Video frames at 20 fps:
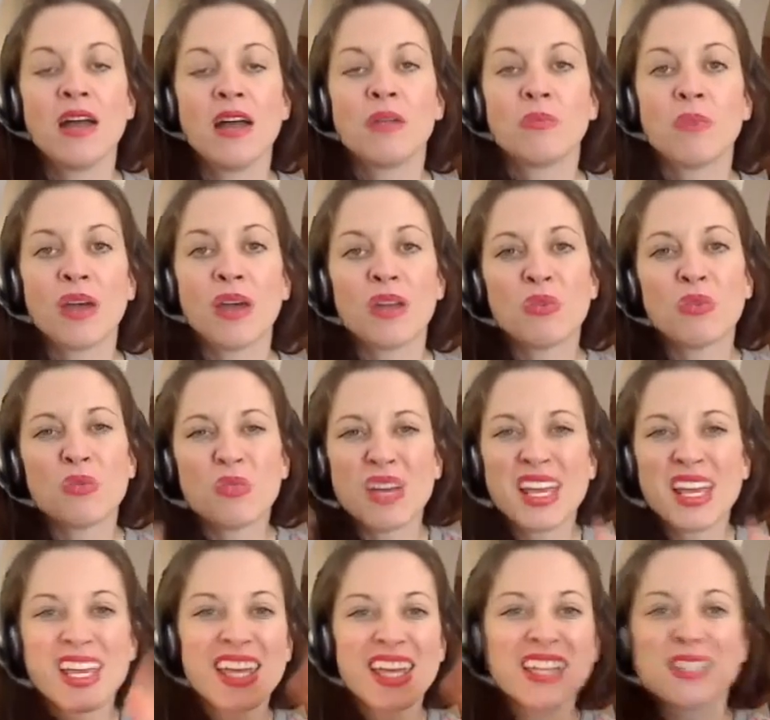But
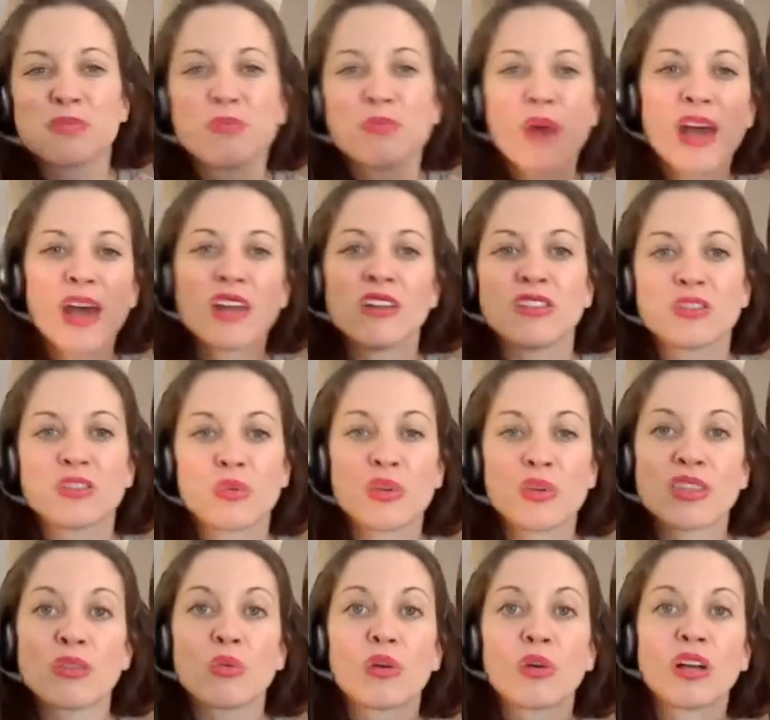it gets muddled with
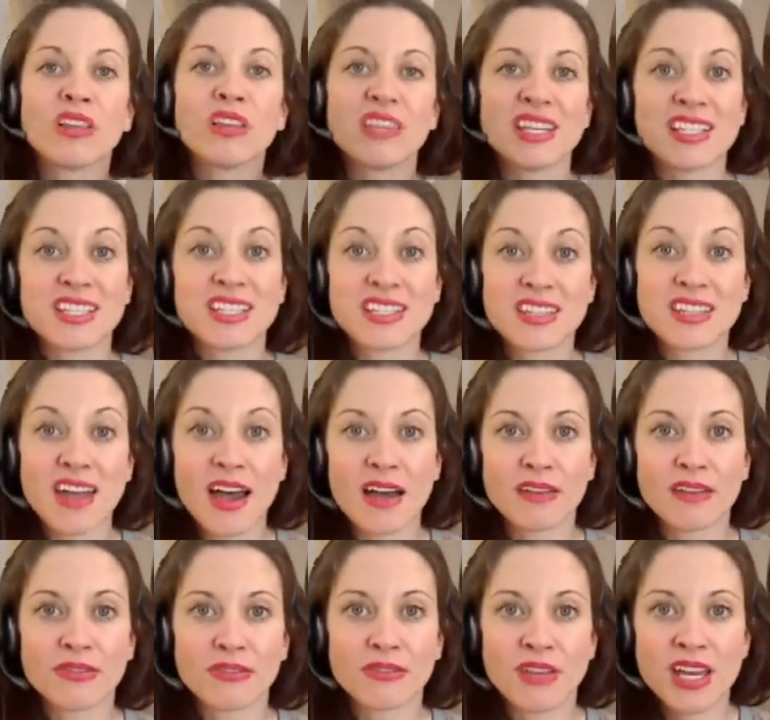the worldly
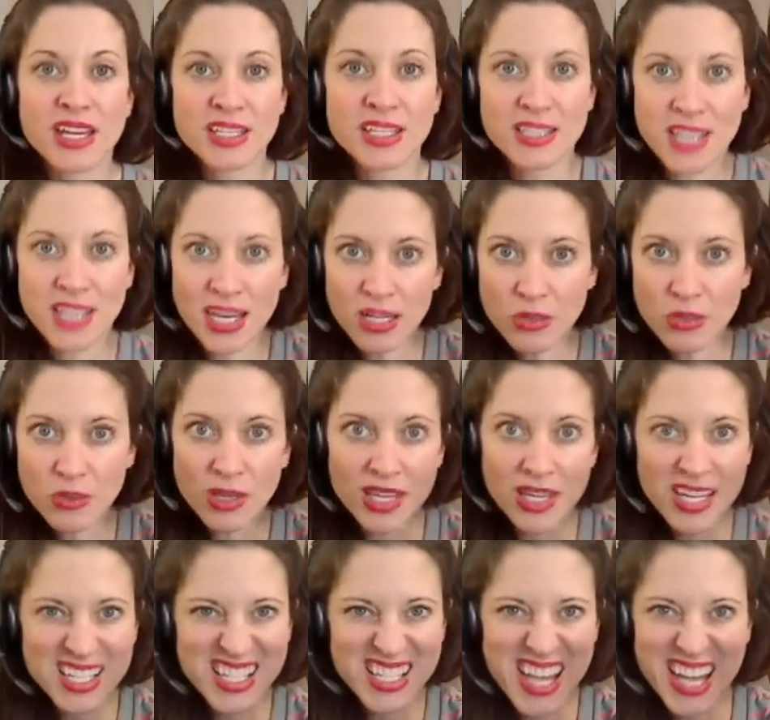stuff. Satan really
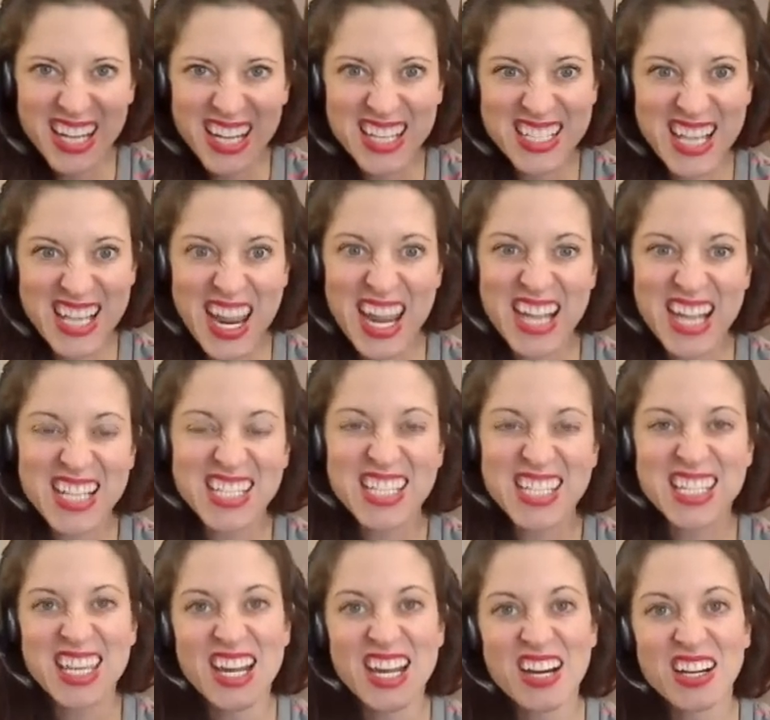has gotten his hands
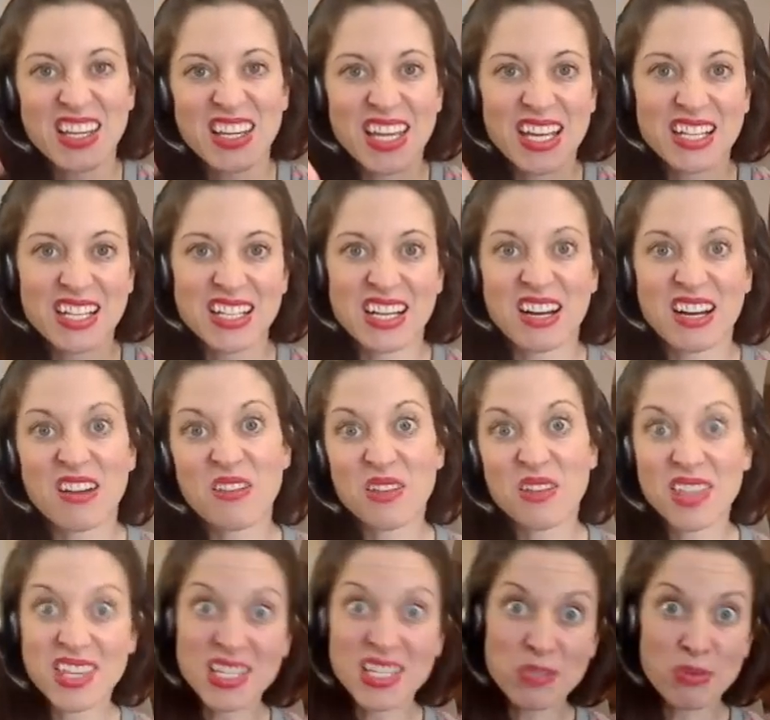in there and like done, oh, well,
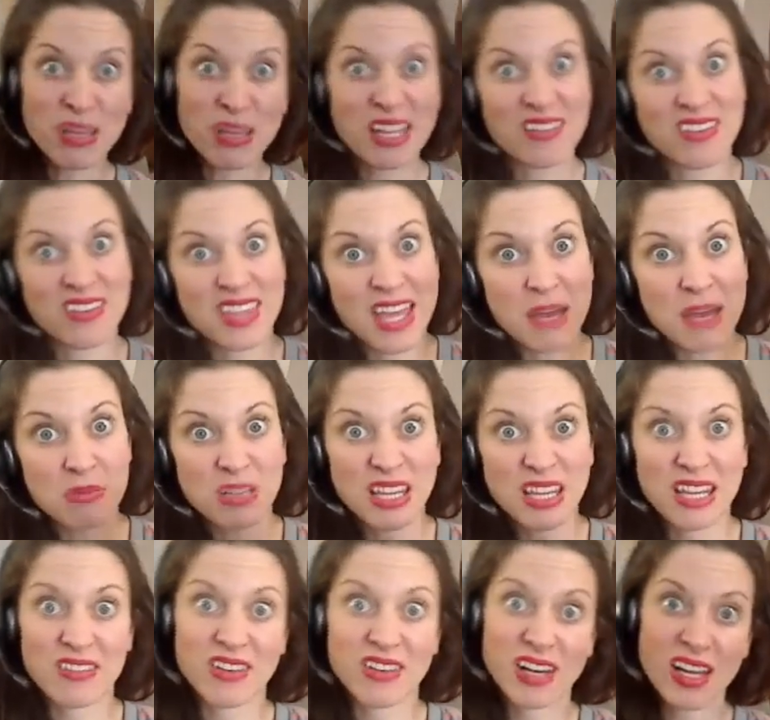this belief and that
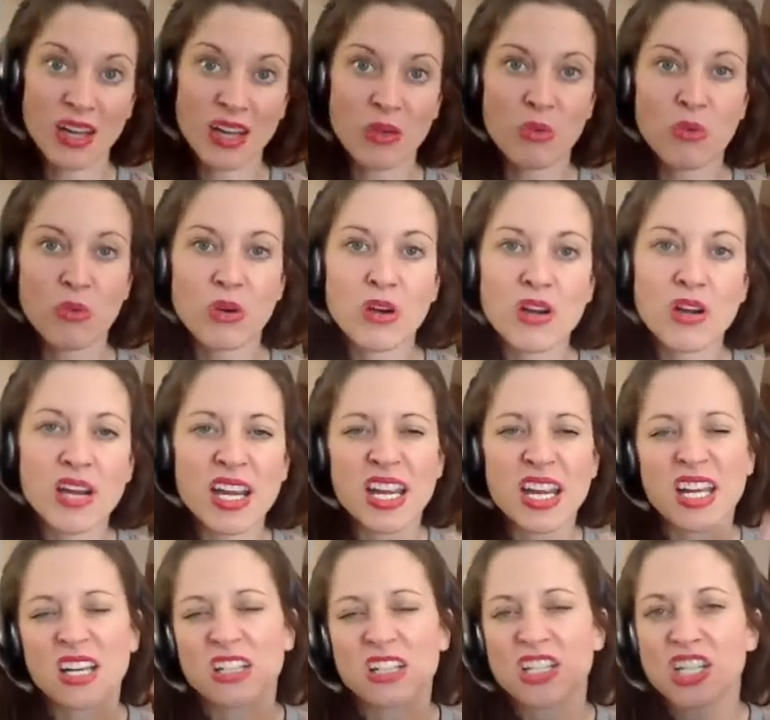belief, and I
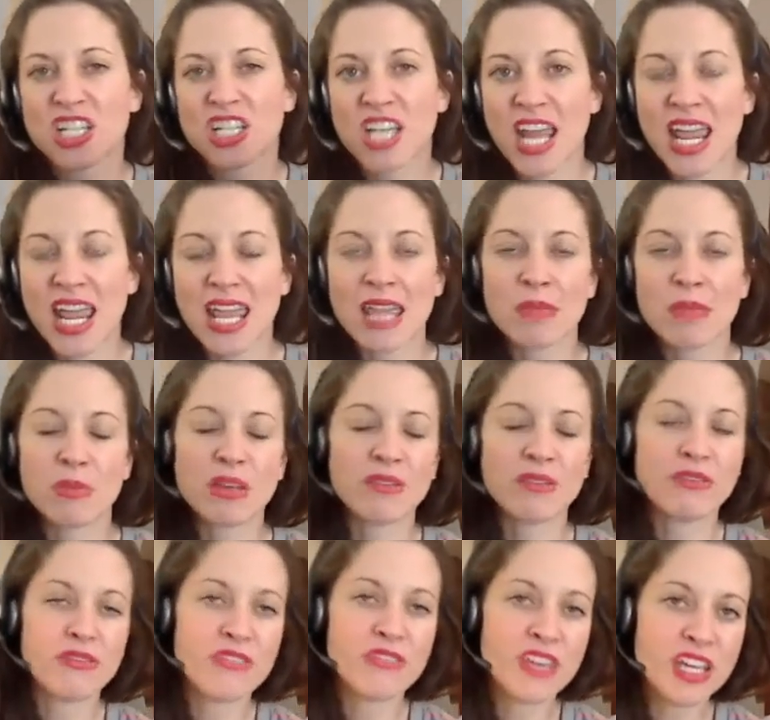worry and shame and
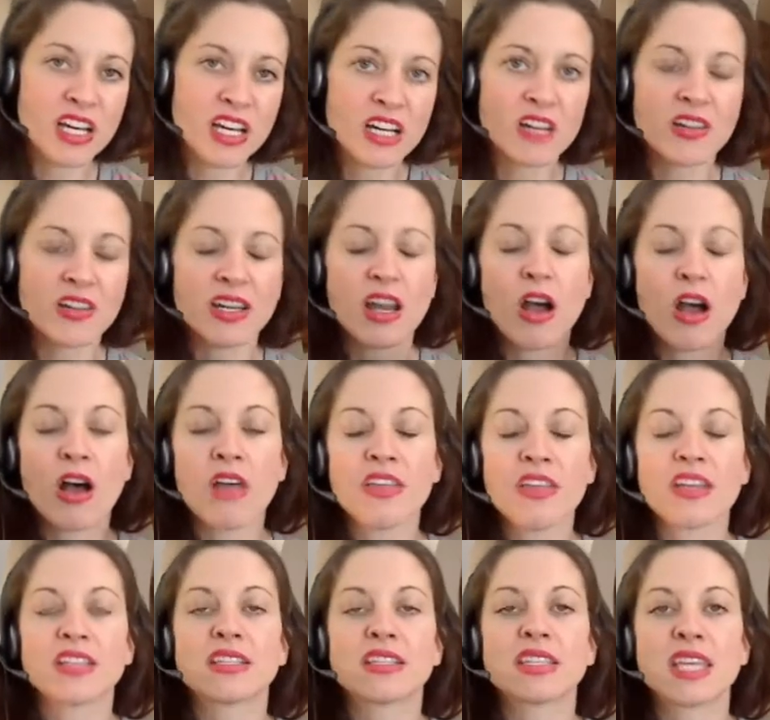fear and all
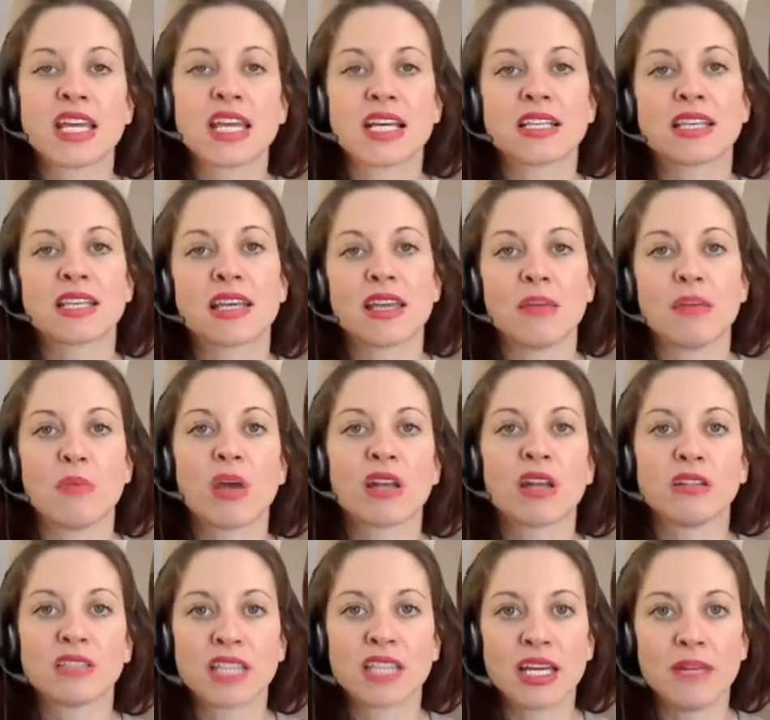these things that get
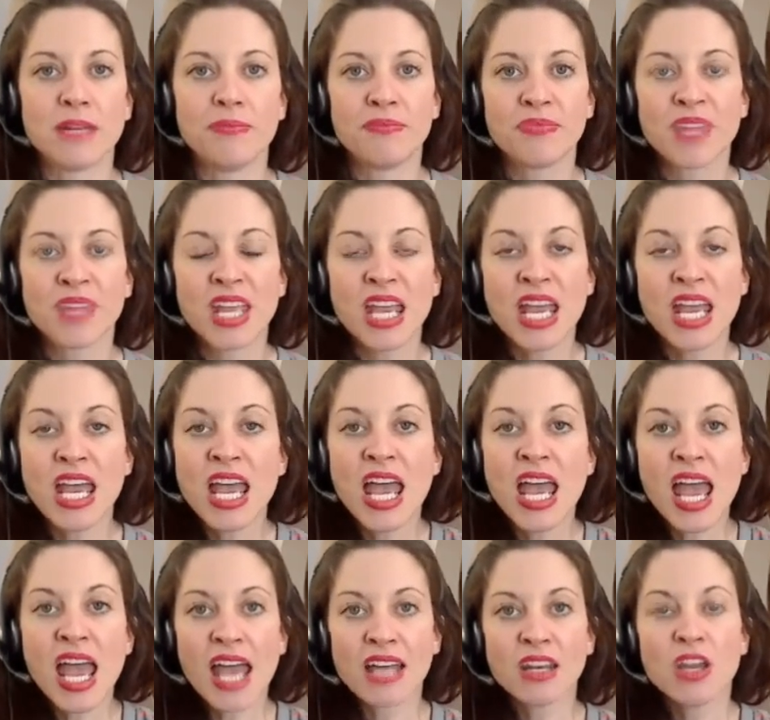muddled
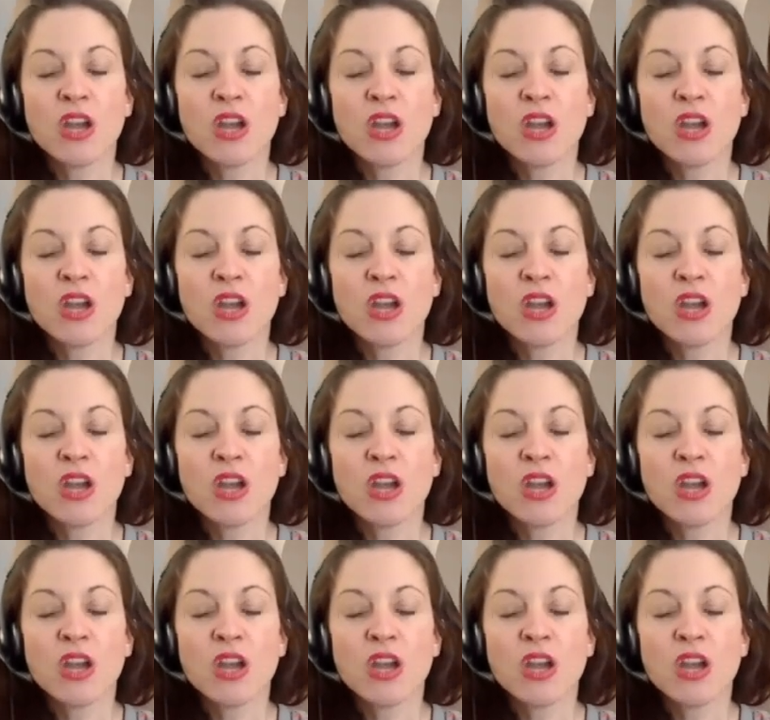in.